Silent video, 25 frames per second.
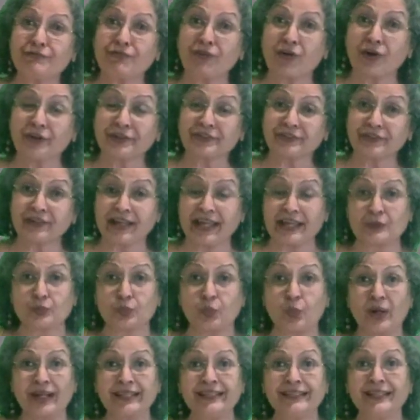of water
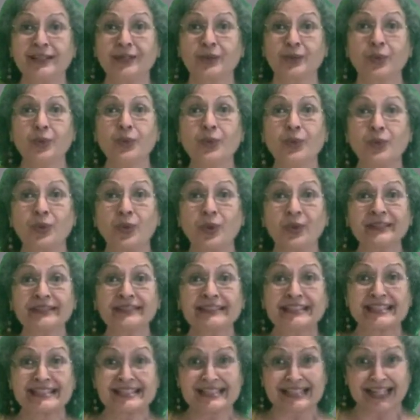at one go
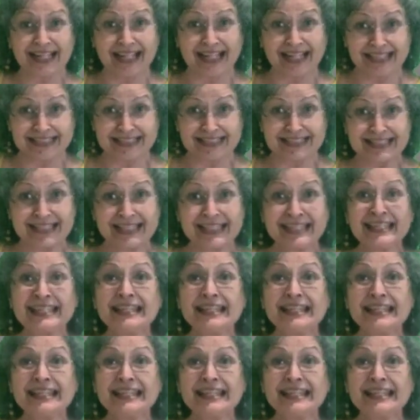on this hut,